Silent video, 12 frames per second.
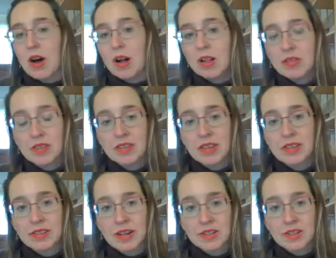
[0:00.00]
all of the things
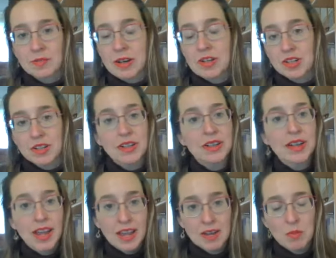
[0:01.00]
that I just mentioned
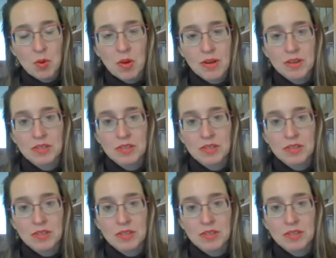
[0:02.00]
and more.